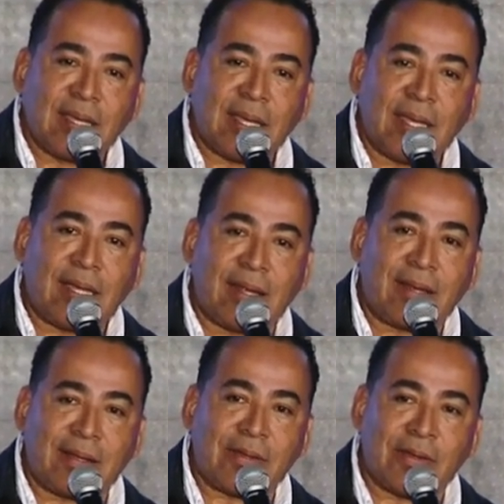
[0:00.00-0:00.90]
in
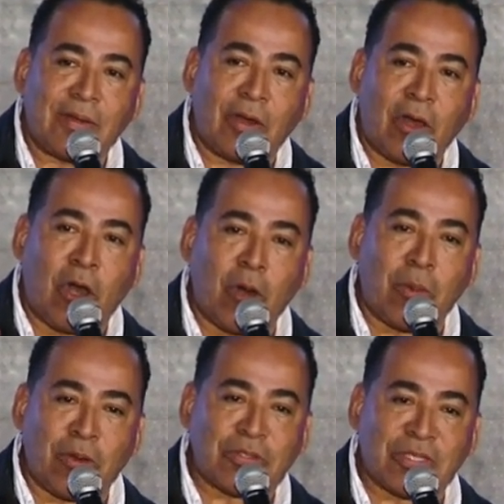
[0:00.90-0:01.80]
a
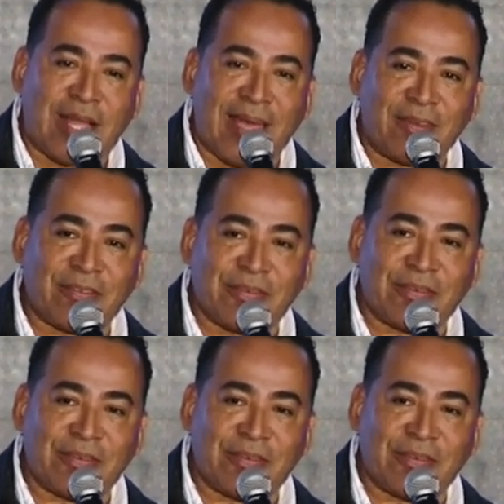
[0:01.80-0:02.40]
almost life?